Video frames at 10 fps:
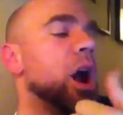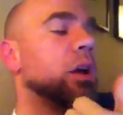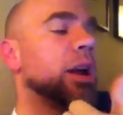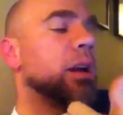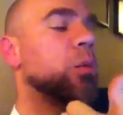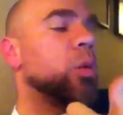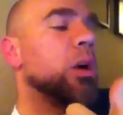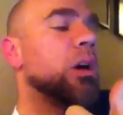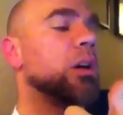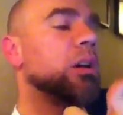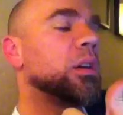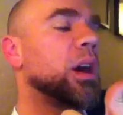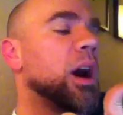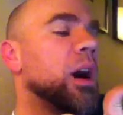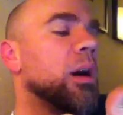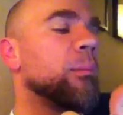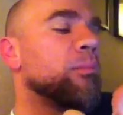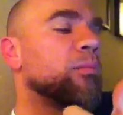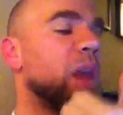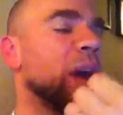okay, well,
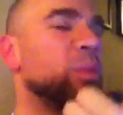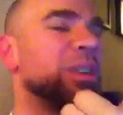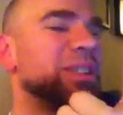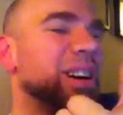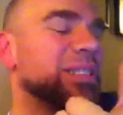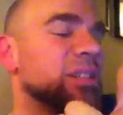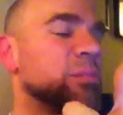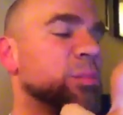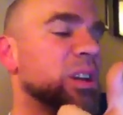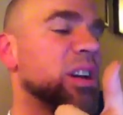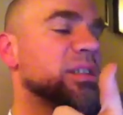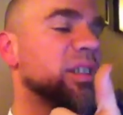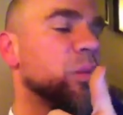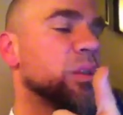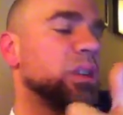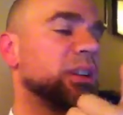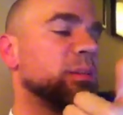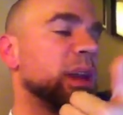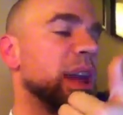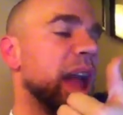I don't want to talk to them because they won't talk
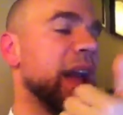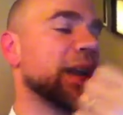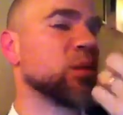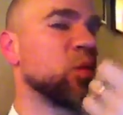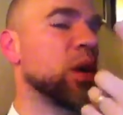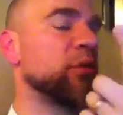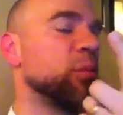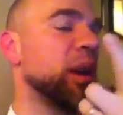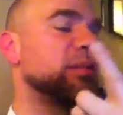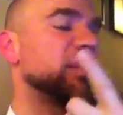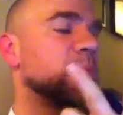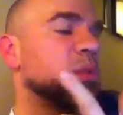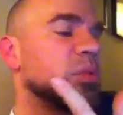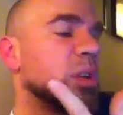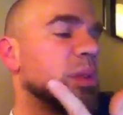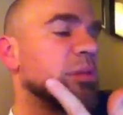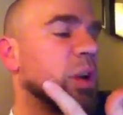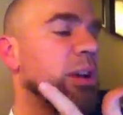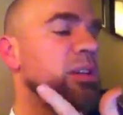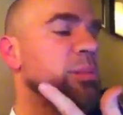to me, and one of them might have slept with one of my
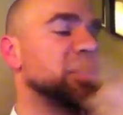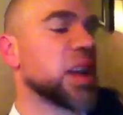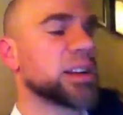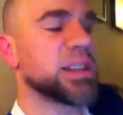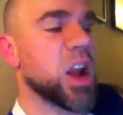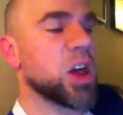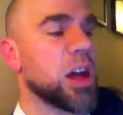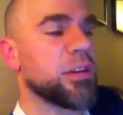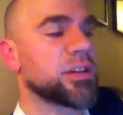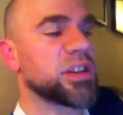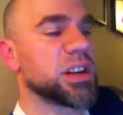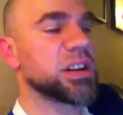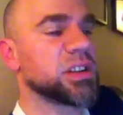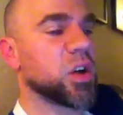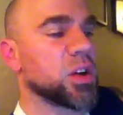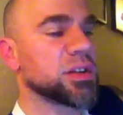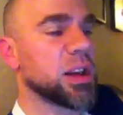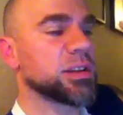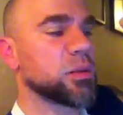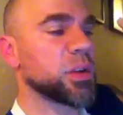friends, and besides, they all have STDs, and they're all
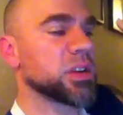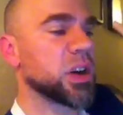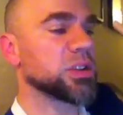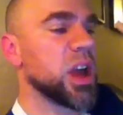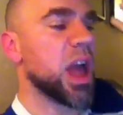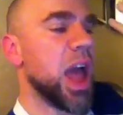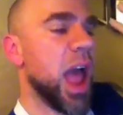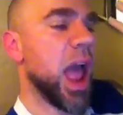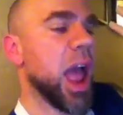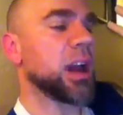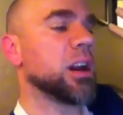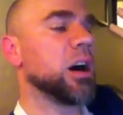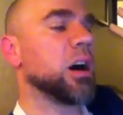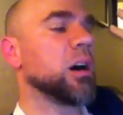sluts and retards, and